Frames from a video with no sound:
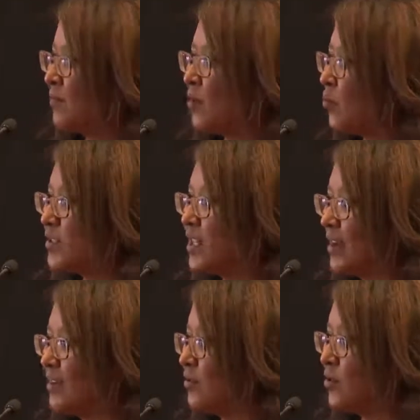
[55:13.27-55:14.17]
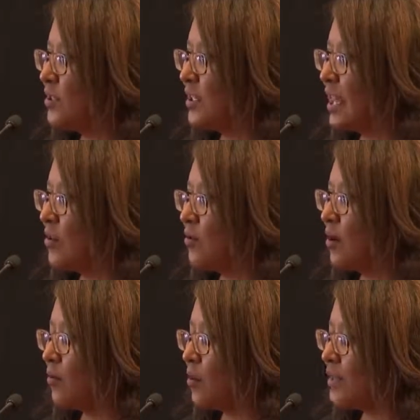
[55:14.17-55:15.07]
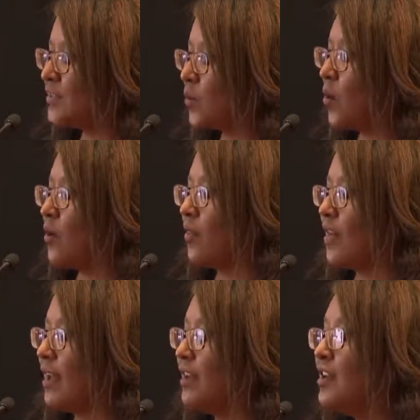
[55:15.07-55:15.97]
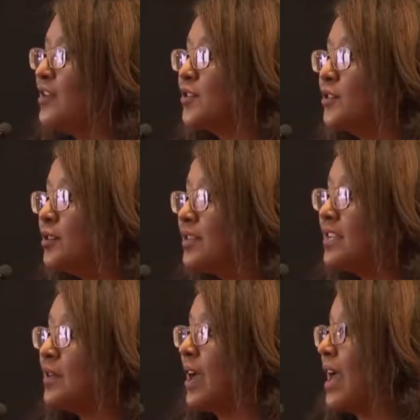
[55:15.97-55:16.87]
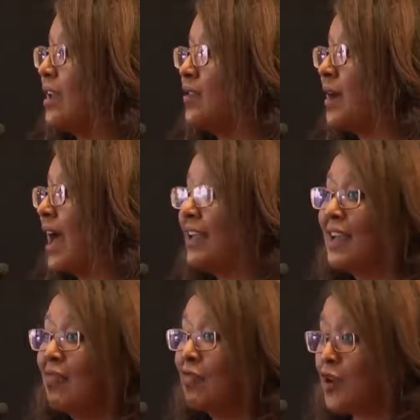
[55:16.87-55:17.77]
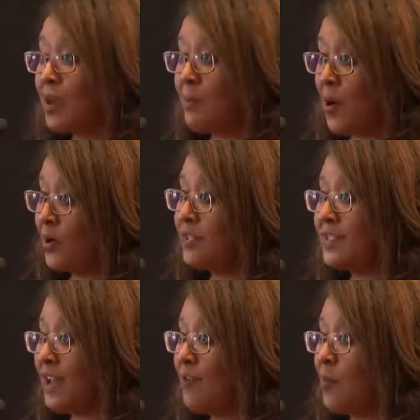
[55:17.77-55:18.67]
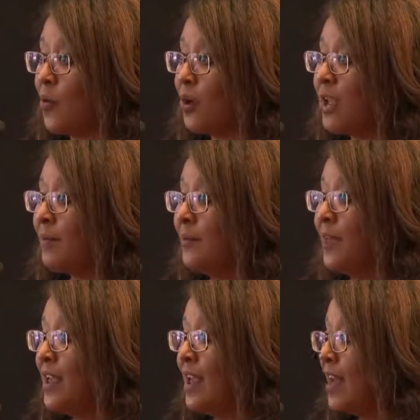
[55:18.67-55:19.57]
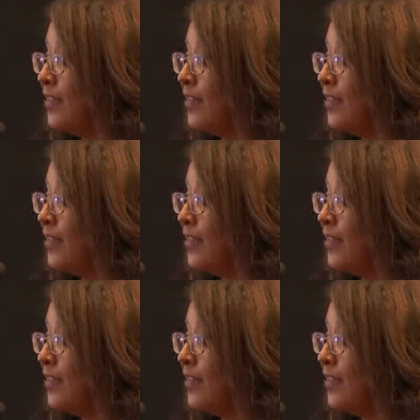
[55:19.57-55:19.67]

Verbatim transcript: was not, you didn't get a, a great score on that. So you'll see, okay, you, I can get thirty points every morning, and